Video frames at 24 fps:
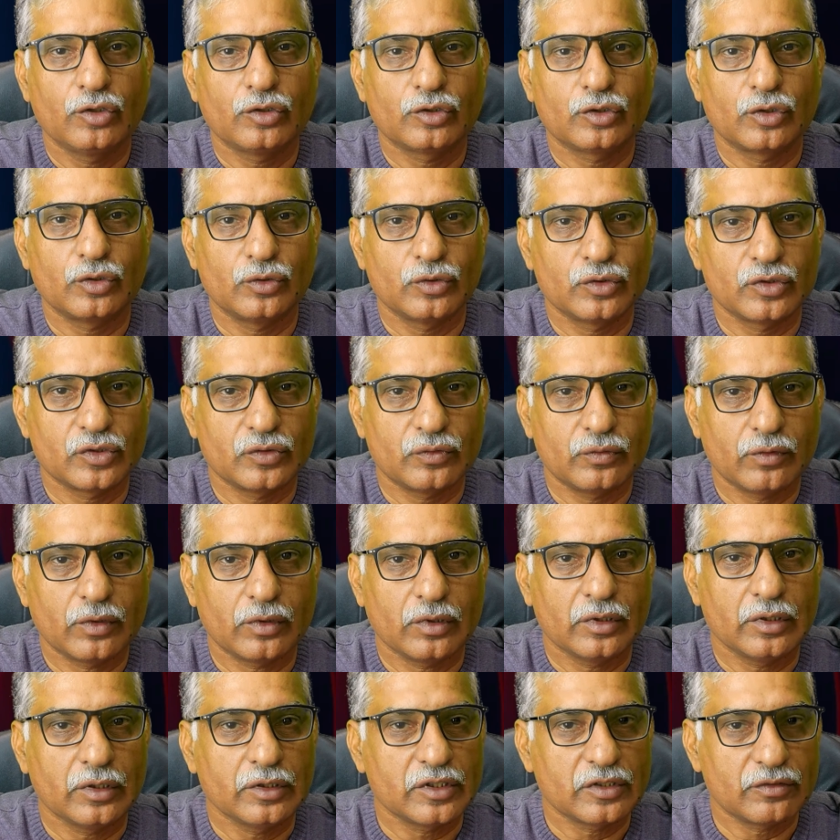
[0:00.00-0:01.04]
through
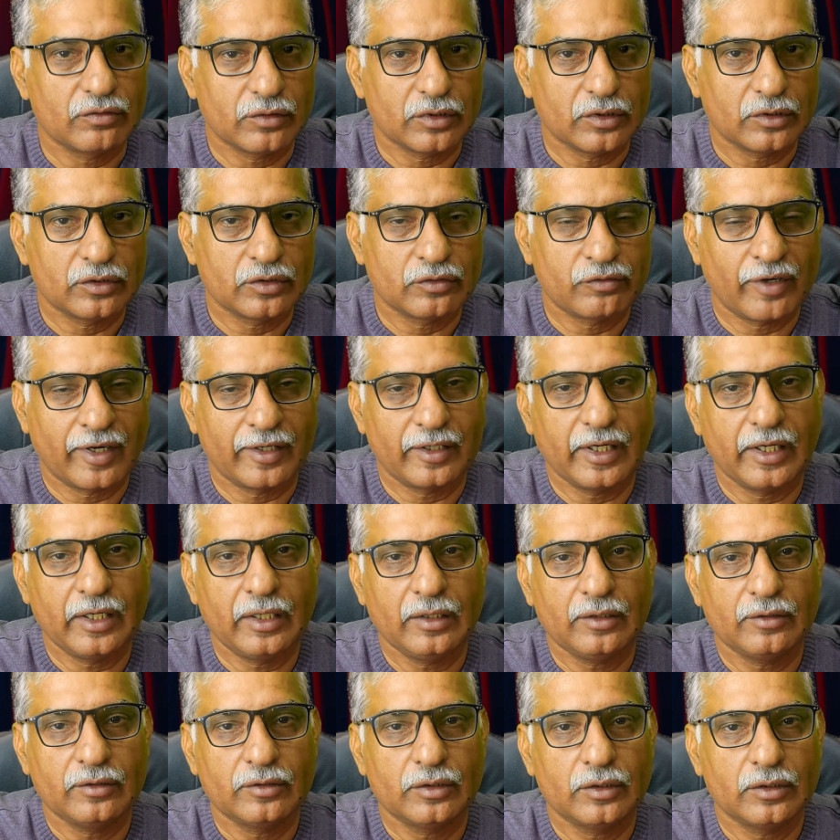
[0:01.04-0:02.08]

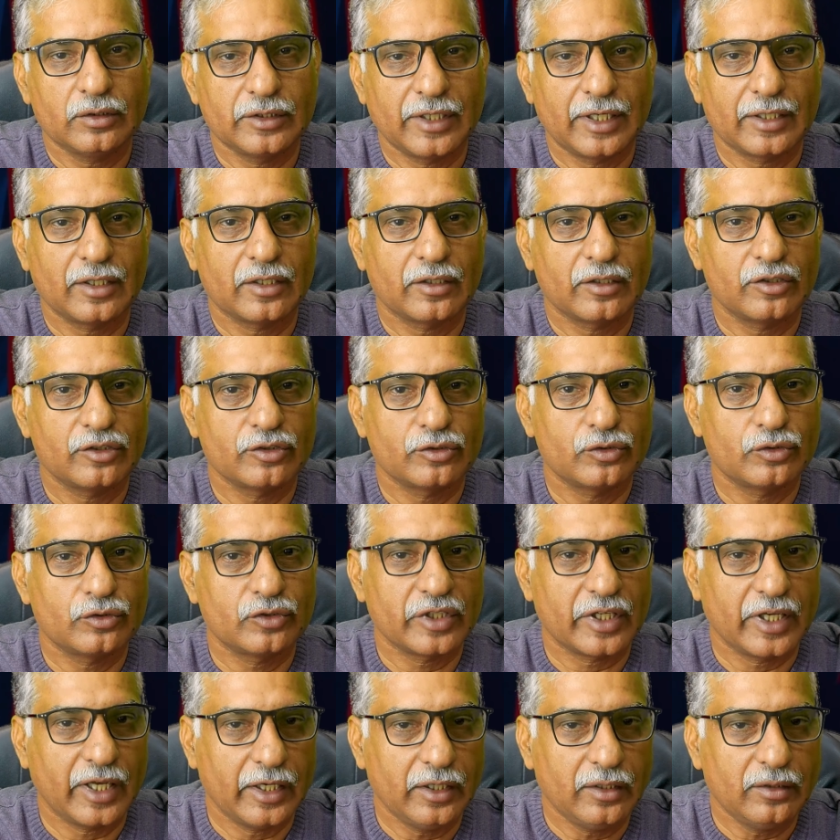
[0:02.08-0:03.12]
sweating that occurs through
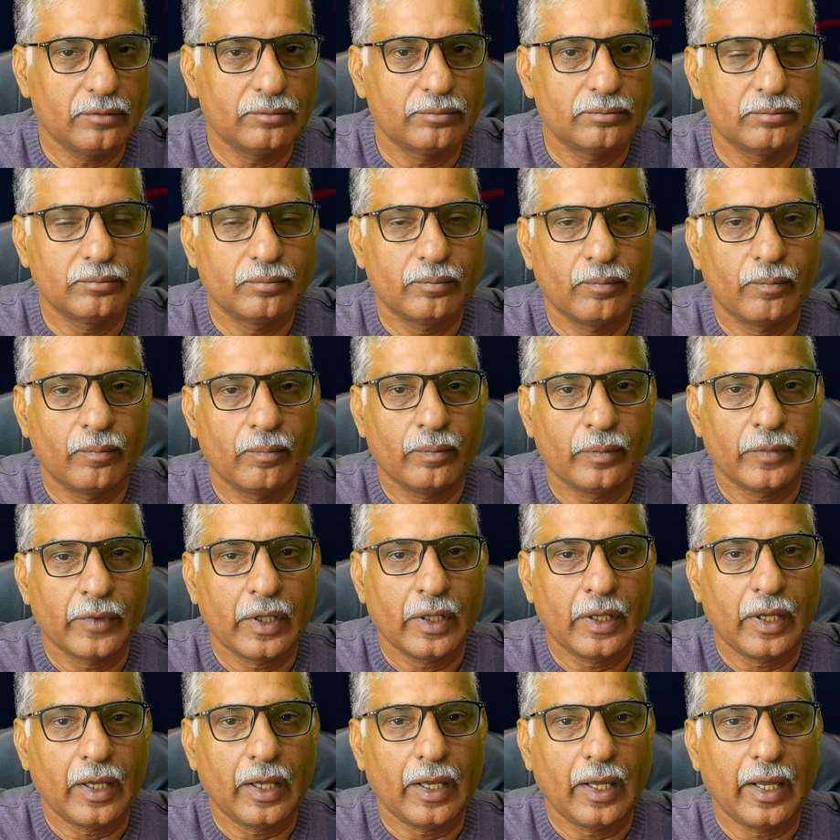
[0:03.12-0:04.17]
skin,
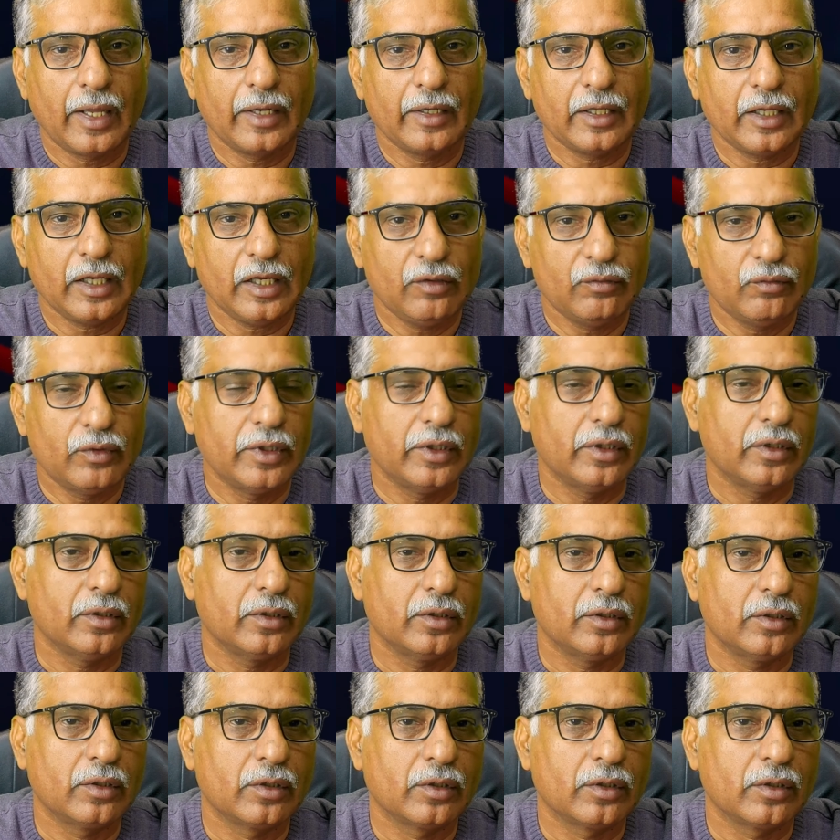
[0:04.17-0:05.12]
and even